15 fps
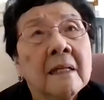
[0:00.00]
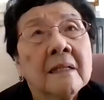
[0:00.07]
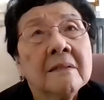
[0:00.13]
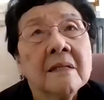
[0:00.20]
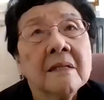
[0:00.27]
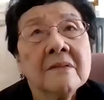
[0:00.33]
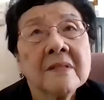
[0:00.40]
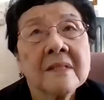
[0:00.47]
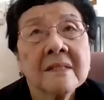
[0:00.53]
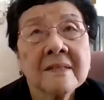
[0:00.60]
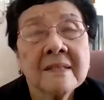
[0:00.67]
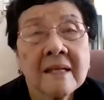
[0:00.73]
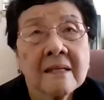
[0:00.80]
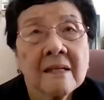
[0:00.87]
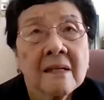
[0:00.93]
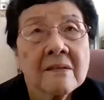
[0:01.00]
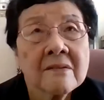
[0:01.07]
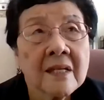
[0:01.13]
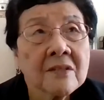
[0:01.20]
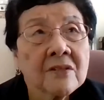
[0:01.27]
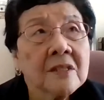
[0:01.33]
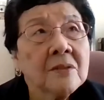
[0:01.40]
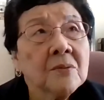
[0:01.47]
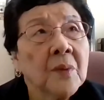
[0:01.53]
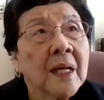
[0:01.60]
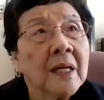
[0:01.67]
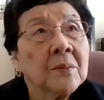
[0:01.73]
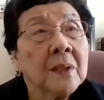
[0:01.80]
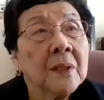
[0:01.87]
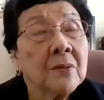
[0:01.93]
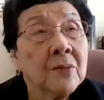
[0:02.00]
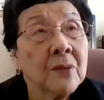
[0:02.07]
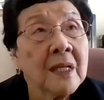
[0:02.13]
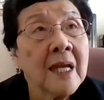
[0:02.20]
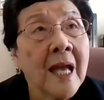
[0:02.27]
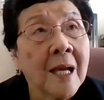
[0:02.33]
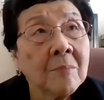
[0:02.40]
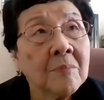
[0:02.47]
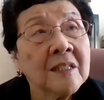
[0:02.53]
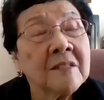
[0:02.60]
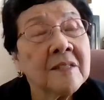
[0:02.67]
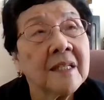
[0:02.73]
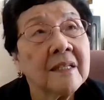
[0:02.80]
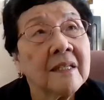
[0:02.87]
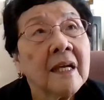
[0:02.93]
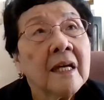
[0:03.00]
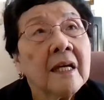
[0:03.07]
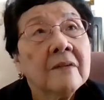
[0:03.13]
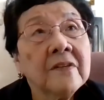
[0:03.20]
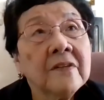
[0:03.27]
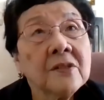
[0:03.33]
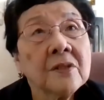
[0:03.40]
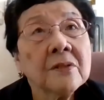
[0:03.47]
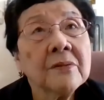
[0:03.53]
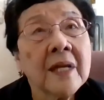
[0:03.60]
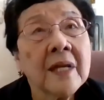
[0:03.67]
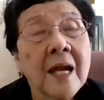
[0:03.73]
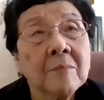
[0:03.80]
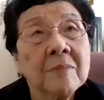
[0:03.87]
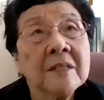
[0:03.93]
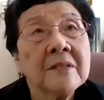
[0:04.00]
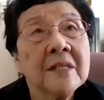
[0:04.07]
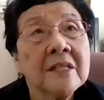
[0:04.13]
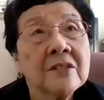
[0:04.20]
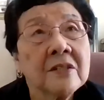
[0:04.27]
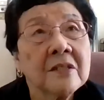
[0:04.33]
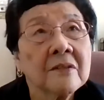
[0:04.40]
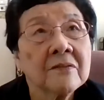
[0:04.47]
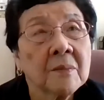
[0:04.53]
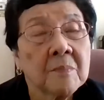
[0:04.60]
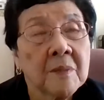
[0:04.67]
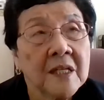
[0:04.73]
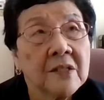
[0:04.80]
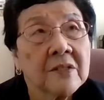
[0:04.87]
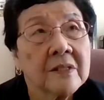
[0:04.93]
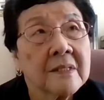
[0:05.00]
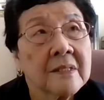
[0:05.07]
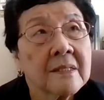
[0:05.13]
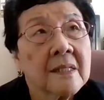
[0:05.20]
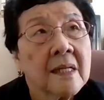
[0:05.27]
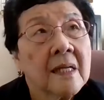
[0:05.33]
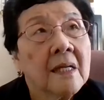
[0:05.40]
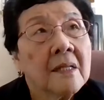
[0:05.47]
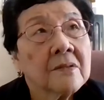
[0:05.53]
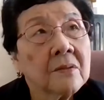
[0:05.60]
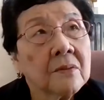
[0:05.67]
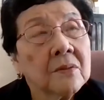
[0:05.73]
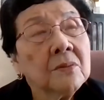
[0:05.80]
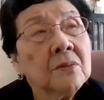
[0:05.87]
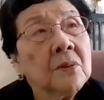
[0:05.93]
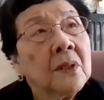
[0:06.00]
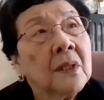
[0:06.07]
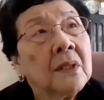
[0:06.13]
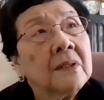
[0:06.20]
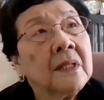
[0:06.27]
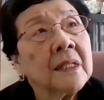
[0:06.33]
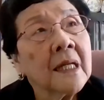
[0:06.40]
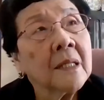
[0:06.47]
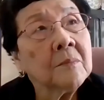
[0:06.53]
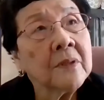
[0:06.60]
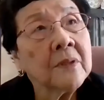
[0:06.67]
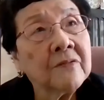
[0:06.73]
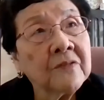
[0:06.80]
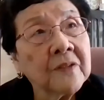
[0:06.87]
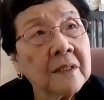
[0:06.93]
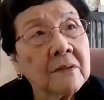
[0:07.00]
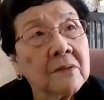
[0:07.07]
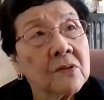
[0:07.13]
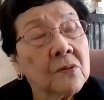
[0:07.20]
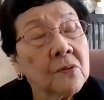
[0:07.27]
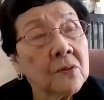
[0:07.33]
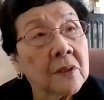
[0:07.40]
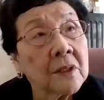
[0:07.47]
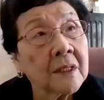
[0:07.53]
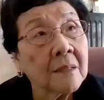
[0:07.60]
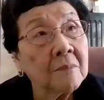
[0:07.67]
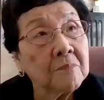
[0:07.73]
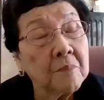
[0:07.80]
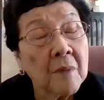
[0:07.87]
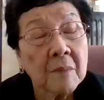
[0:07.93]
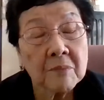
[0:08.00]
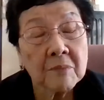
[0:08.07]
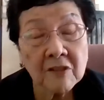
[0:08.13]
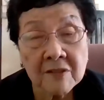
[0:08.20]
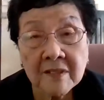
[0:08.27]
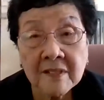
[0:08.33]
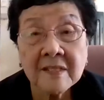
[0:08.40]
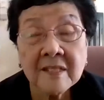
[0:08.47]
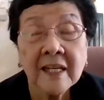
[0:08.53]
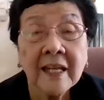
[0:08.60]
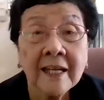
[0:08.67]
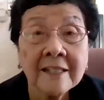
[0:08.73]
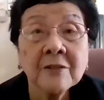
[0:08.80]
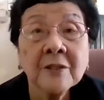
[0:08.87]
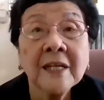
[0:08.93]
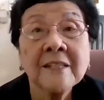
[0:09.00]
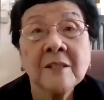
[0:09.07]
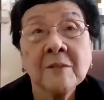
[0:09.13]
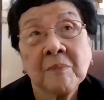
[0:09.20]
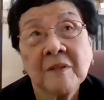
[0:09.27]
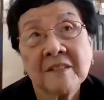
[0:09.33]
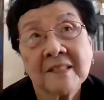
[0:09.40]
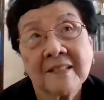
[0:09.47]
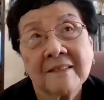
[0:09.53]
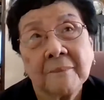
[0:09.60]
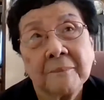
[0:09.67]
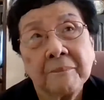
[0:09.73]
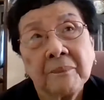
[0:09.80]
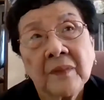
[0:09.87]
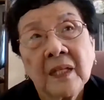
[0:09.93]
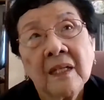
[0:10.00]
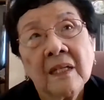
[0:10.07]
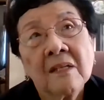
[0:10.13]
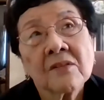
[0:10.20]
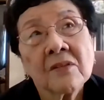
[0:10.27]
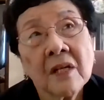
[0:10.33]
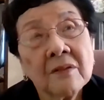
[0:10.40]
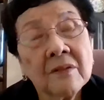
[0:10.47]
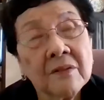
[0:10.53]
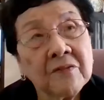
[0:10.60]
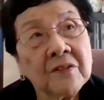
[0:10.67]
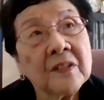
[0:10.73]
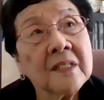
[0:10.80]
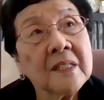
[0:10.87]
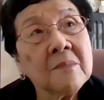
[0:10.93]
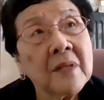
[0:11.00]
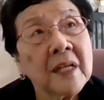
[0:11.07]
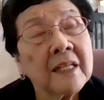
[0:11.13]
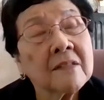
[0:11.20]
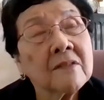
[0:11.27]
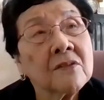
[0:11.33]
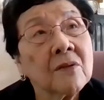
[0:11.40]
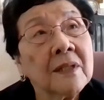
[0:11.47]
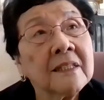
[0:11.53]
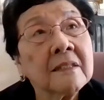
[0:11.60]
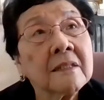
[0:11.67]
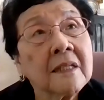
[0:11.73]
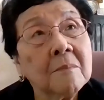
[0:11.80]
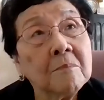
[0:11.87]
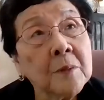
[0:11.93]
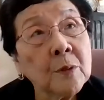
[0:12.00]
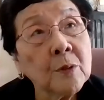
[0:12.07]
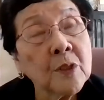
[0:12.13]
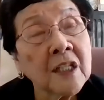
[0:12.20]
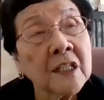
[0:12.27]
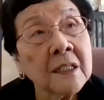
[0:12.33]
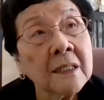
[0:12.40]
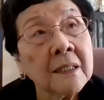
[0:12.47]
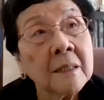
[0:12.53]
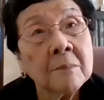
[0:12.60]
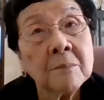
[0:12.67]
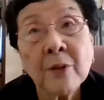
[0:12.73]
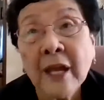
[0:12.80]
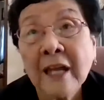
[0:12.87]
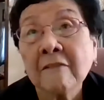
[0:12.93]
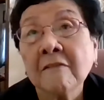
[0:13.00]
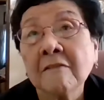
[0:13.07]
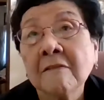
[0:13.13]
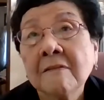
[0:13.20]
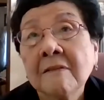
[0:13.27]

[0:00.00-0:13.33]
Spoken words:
there is a section where we rehabilitate, visual rehabilitation of the patients. So they can be referred to because this is an educated person. So I referred him there to learn computer braille.